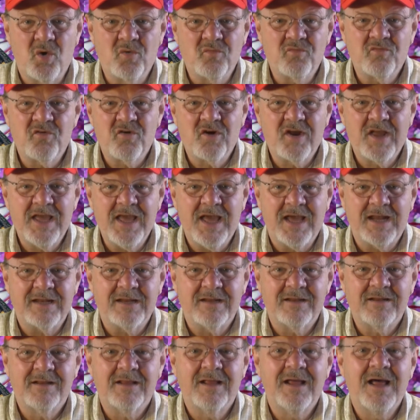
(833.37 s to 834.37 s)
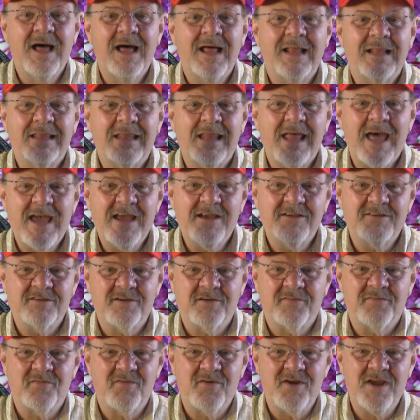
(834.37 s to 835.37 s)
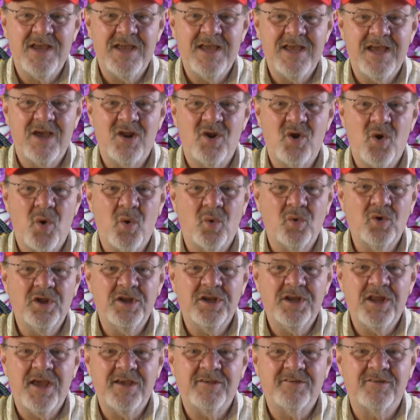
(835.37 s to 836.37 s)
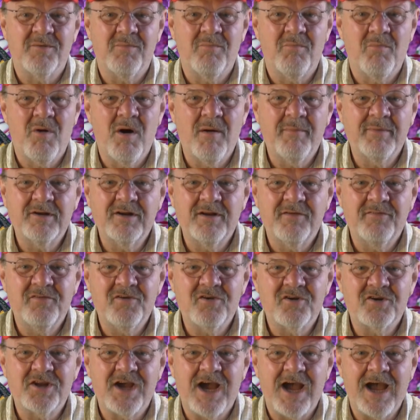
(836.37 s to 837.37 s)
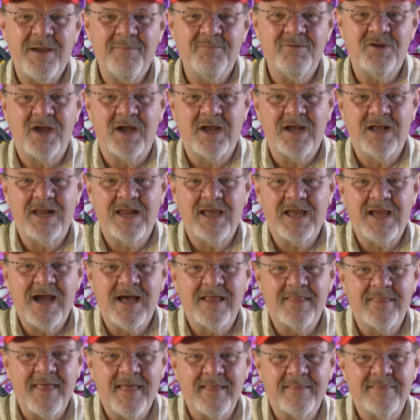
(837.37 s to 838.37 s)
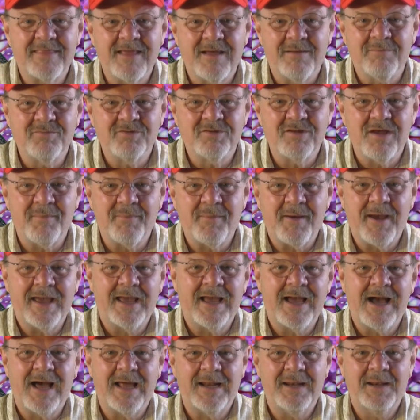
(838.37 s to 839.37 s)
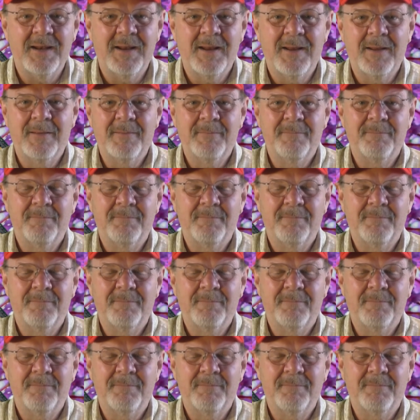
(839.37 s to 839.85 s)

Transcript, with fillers: Don't forget Likes are free and only takes a moment of your time to click on that thumbs up icon.